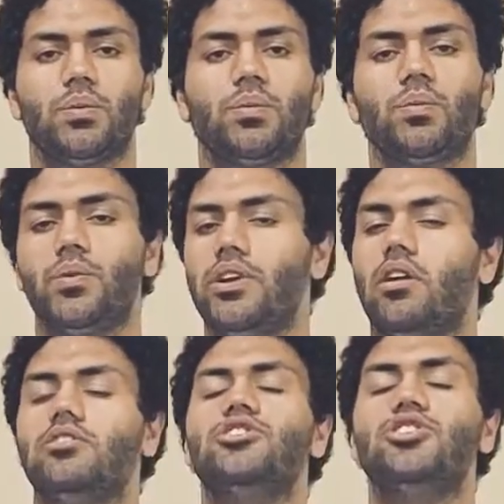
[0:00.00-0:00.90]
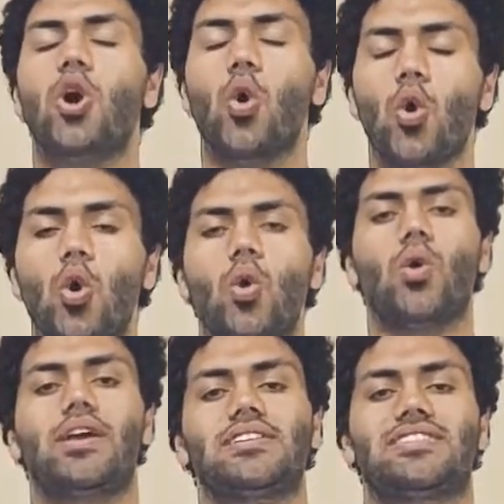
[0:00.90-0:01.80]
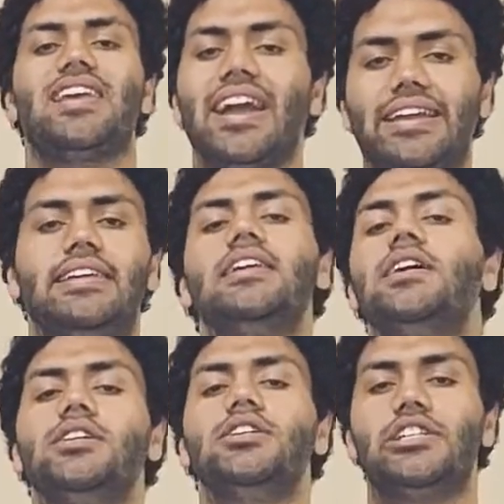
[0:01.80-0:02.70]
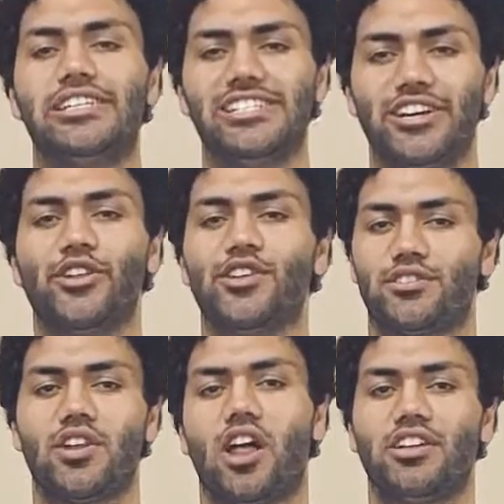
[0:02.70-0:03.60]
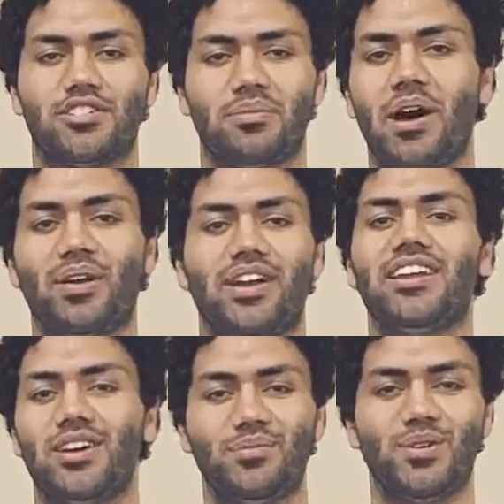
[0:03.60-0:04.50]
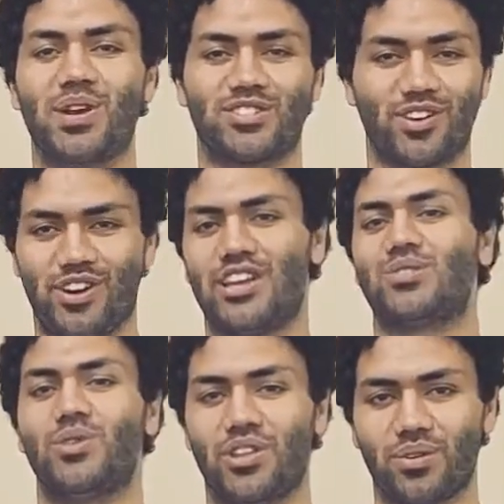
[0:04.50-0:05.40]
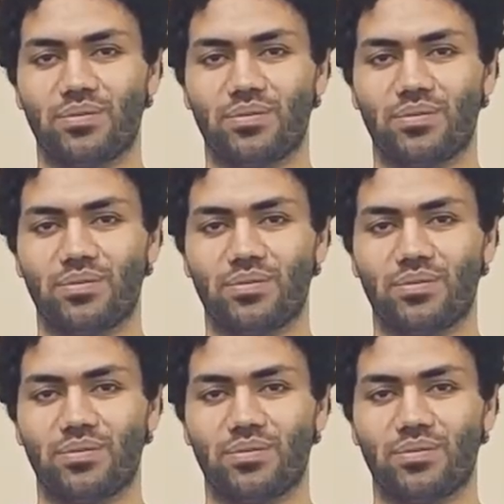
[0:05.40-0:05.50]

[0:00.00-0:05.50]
We are so excited to share this knowledge about AWS RDS with you.